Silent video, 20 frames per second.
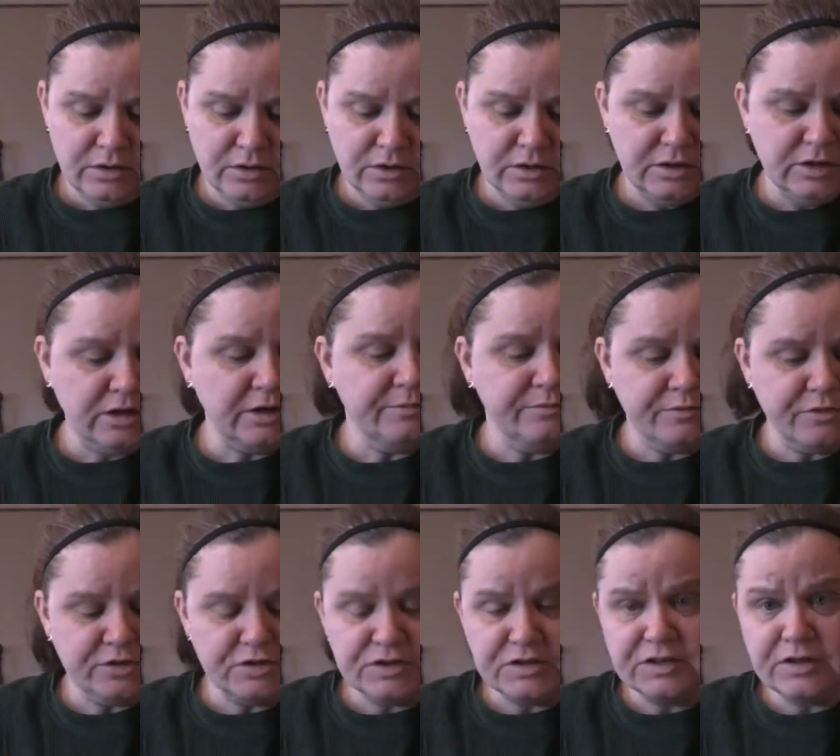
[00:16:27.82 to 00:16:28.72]

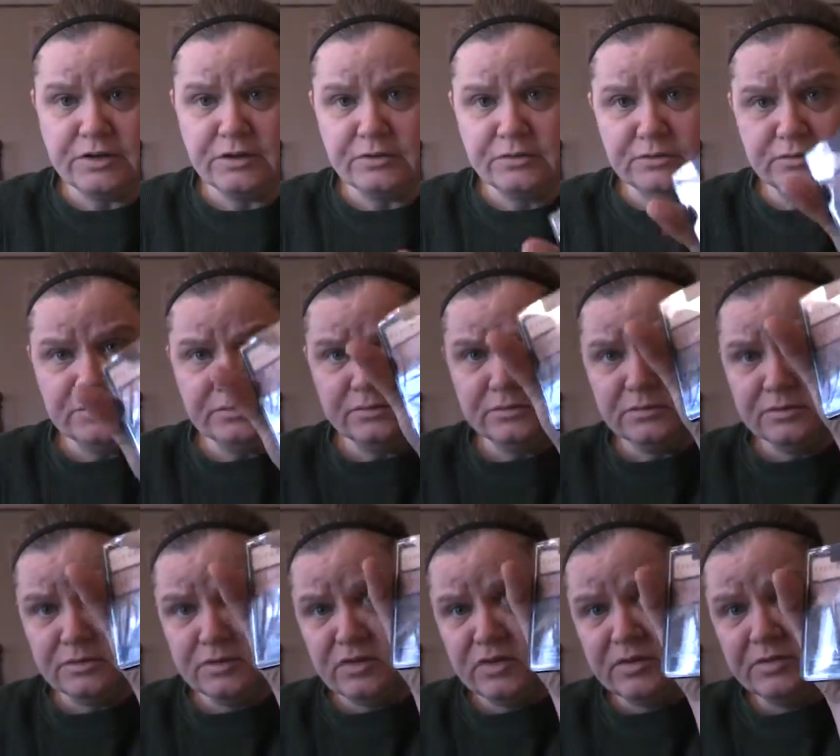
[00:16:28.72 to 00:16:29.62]
Comfort Zone,
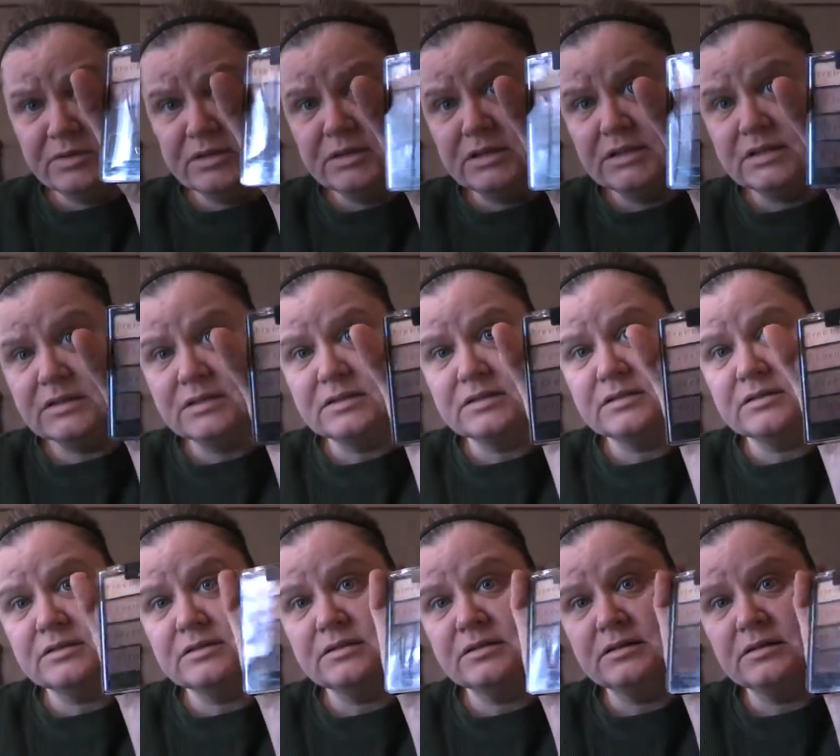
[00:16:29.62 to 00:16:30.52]
and
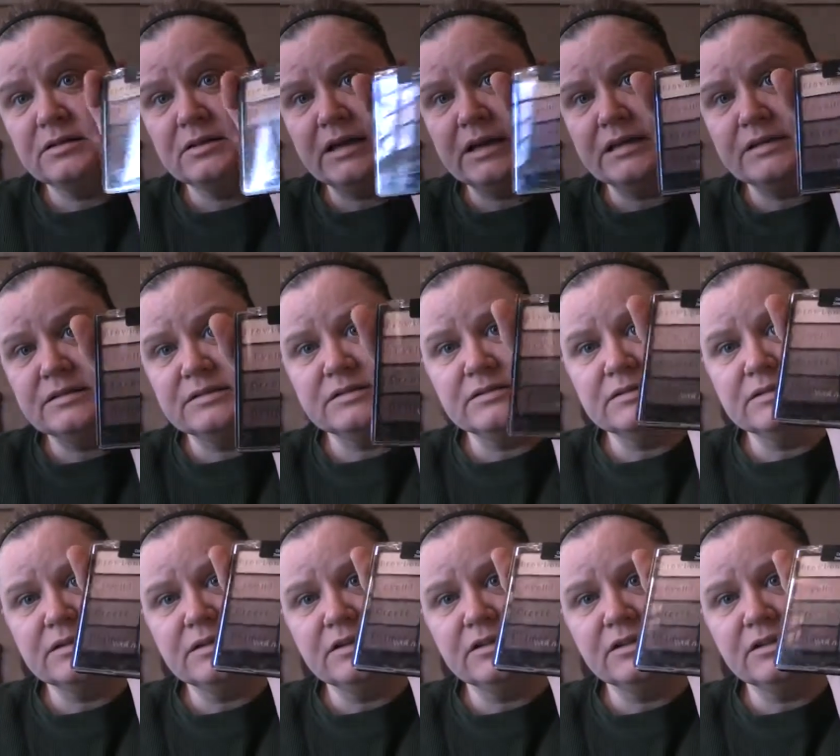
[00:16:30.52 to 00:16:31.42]
this has
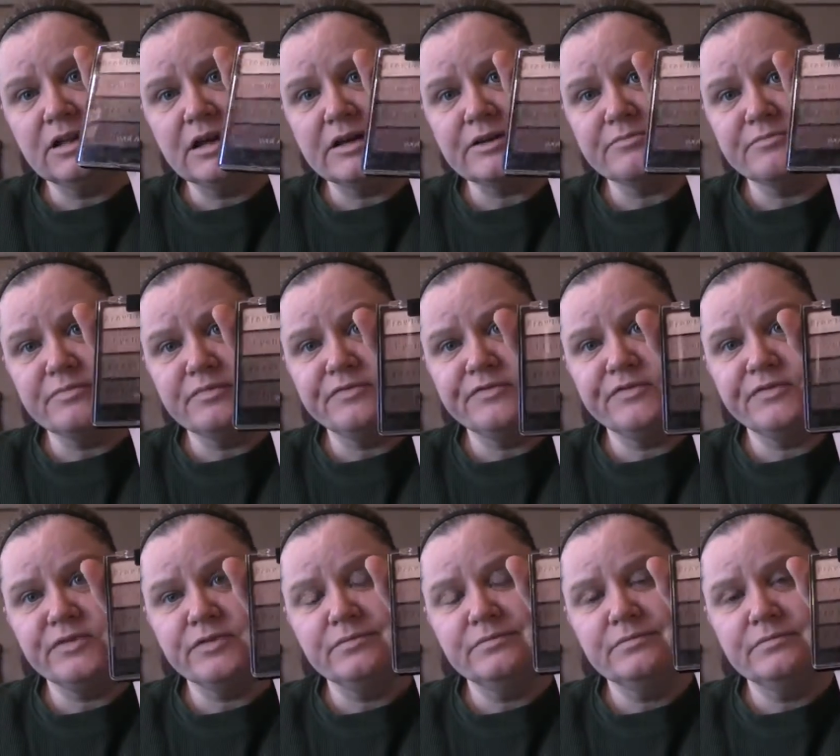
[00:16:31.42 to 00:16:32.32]
a lot
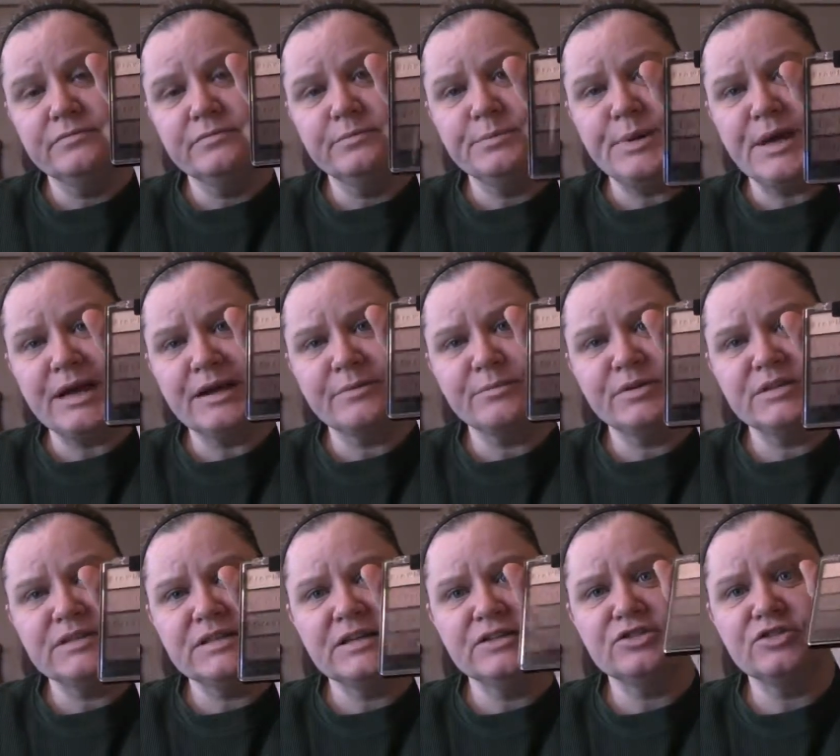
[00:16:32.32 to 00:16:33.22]
of MAC
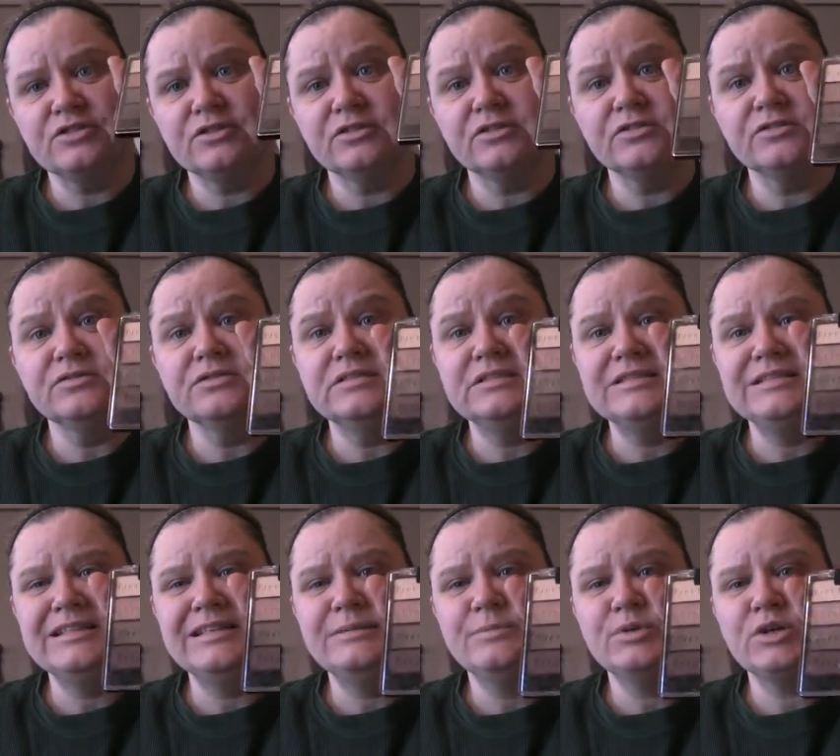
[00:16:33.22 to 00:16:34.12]
potential,
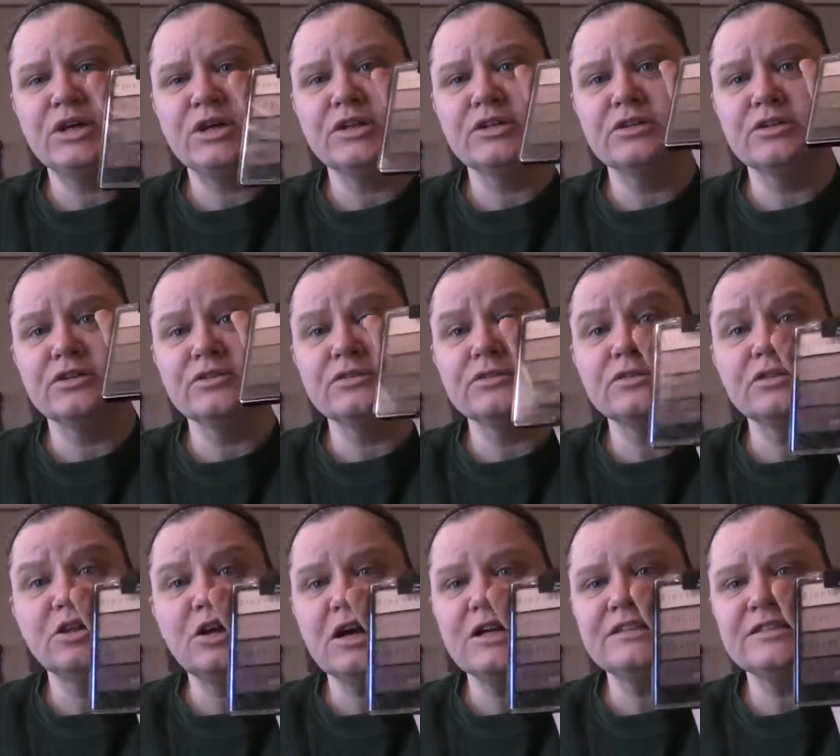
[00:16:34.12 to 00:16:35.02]
deep color,
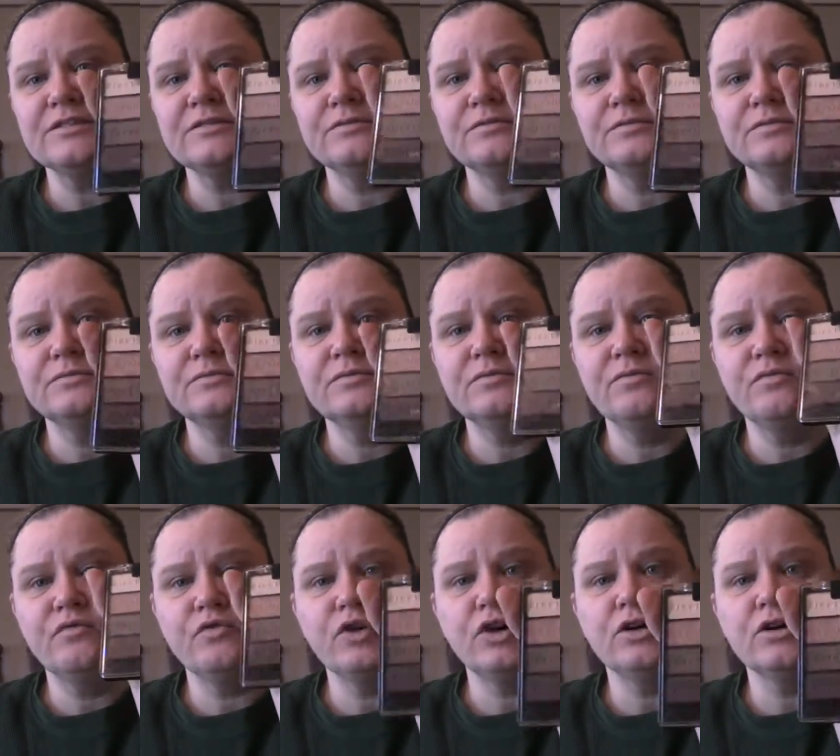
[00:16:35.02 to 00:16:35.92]
lots of
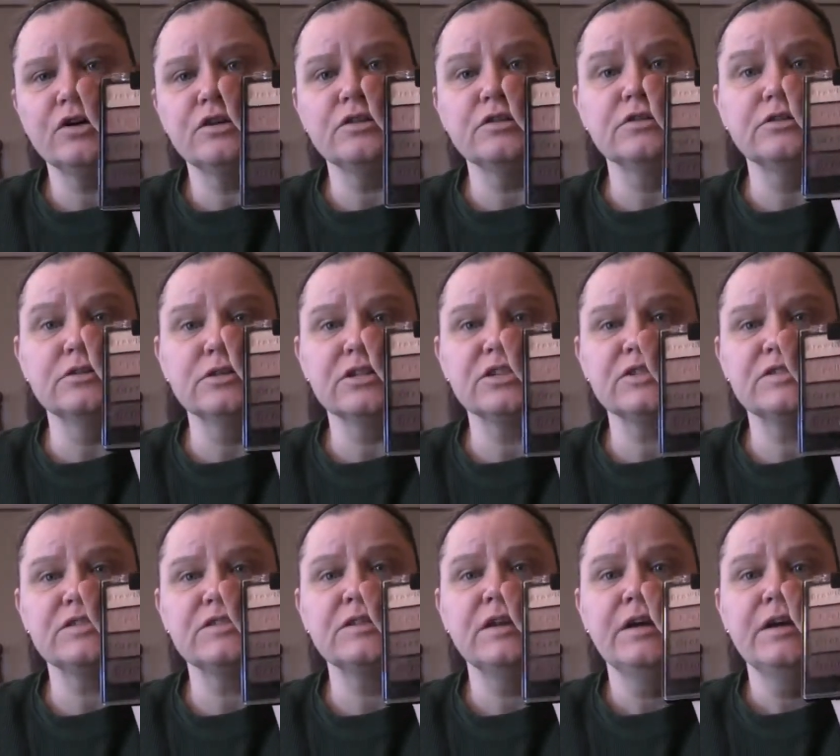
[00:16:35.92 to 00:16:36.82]
fall
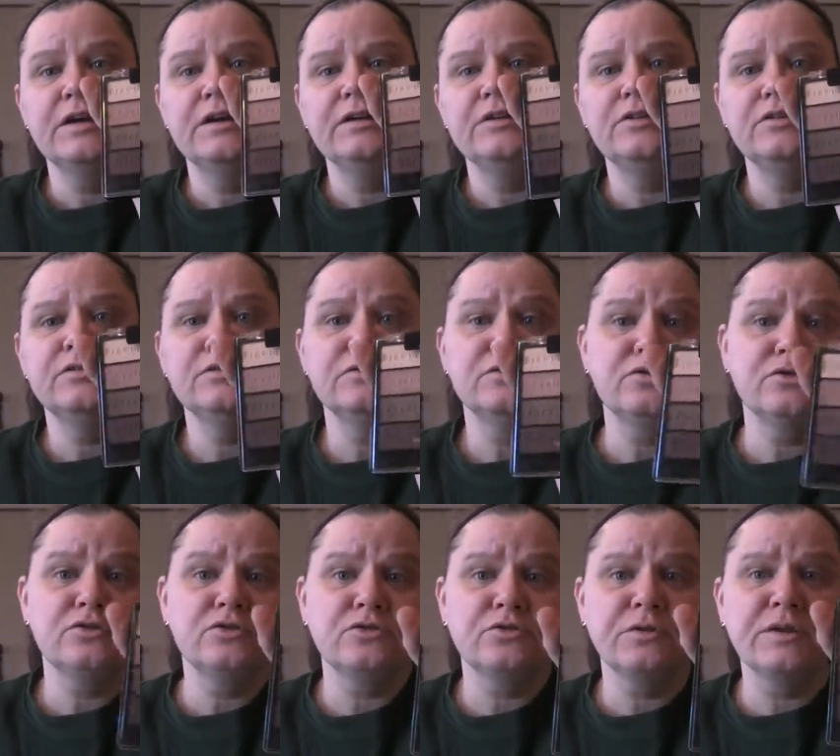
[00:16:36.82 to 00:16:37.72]
looks. You can
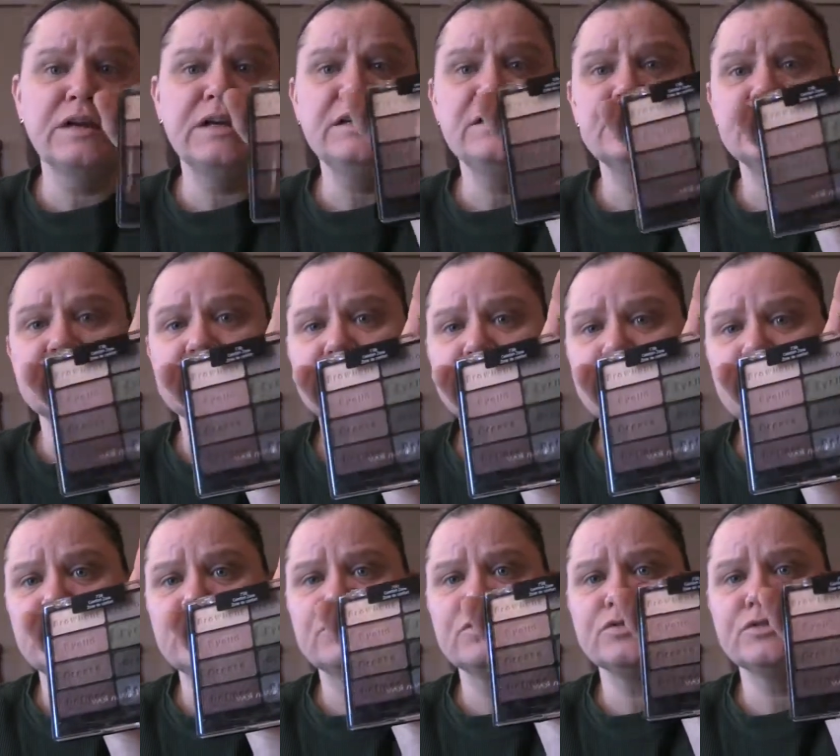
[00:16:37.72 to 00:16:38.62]
greens and
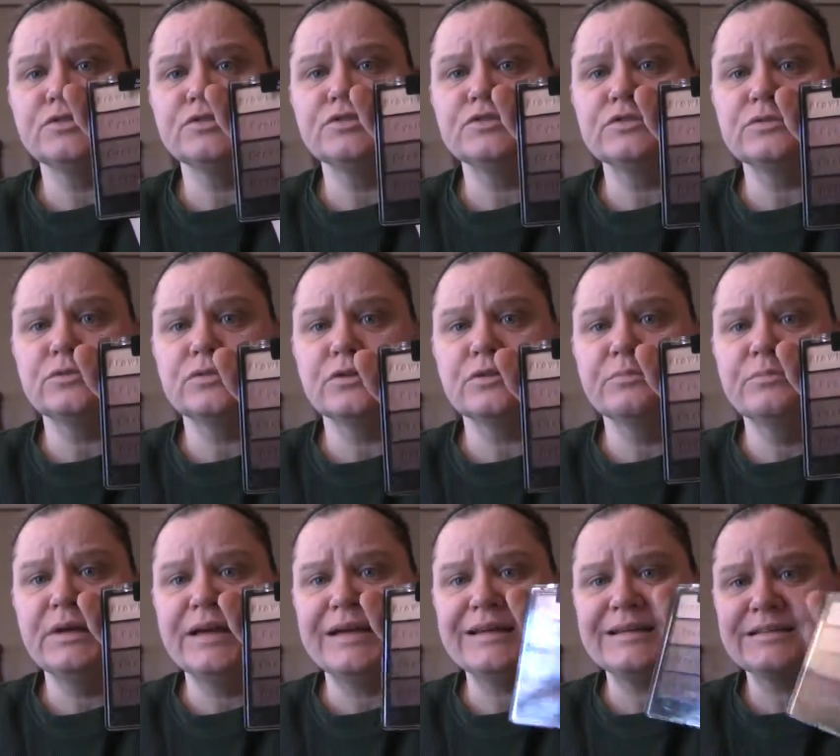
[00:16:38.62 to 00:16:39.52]
neutrals or
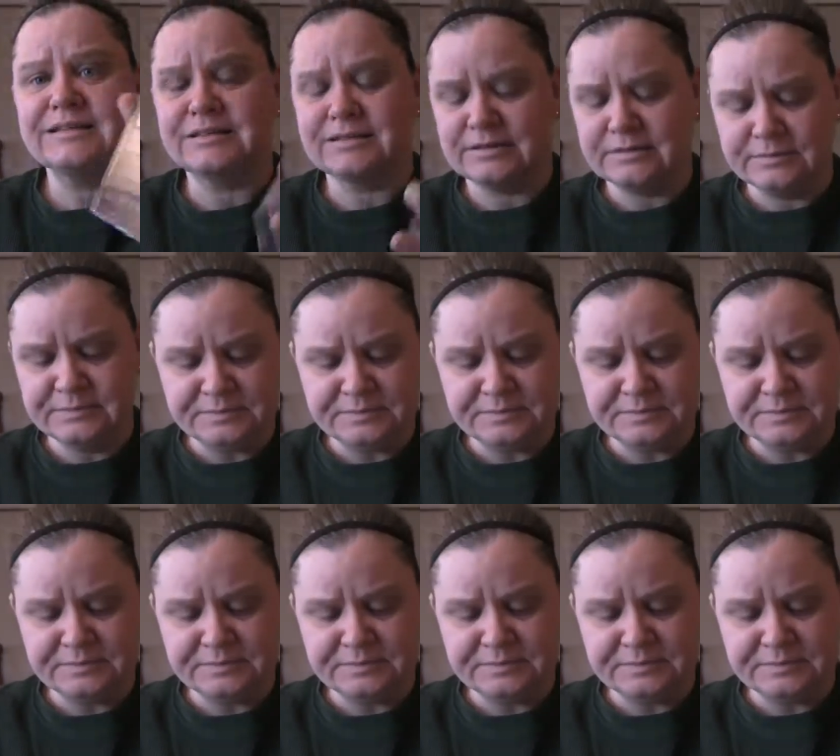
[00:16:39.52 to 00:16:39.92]
mix.